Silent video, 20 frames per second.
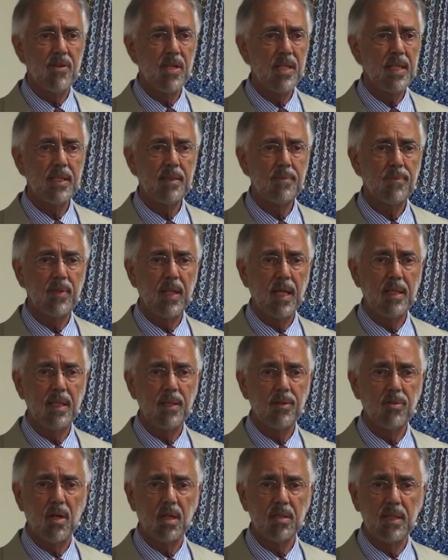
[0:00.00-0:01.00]
everything that
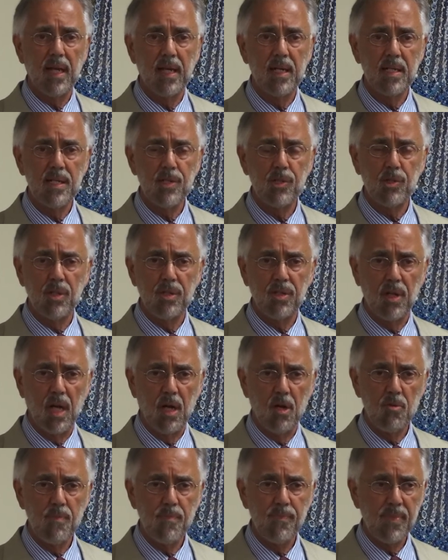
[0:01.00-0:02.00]
he thought Kennedy should
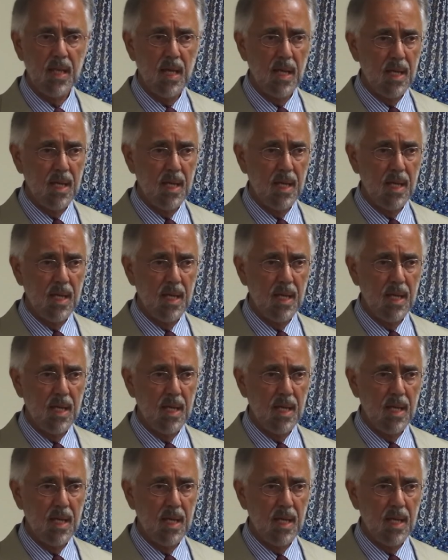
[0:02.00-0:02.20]
know.